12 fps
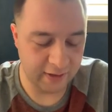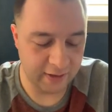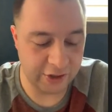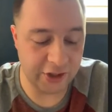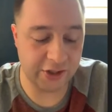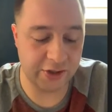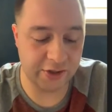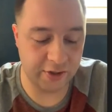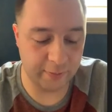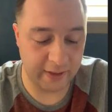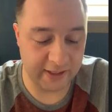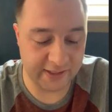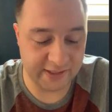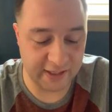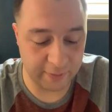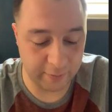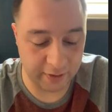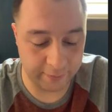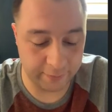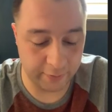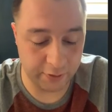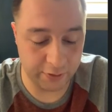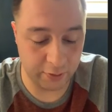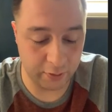He gestured to the man standing by the
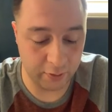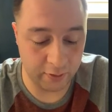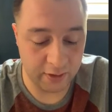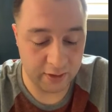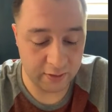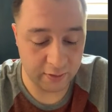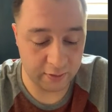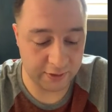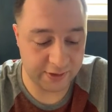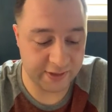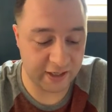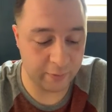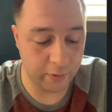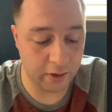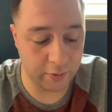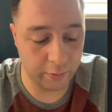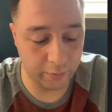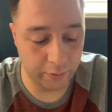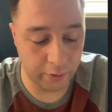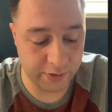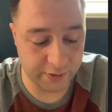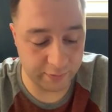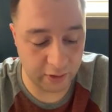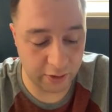front door. Along the sidewalk were
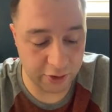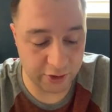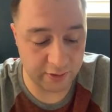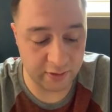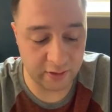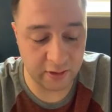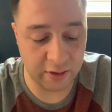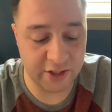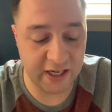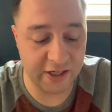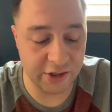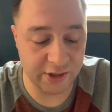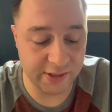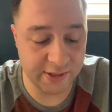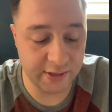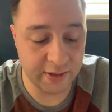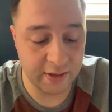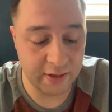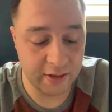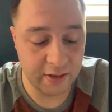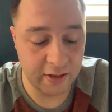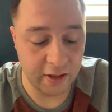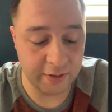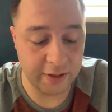rows of large hedges.
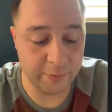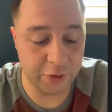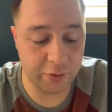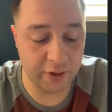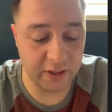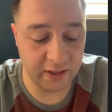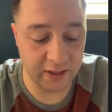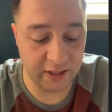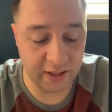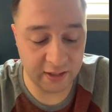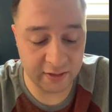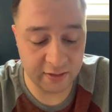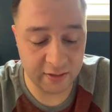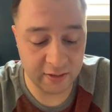A dim street light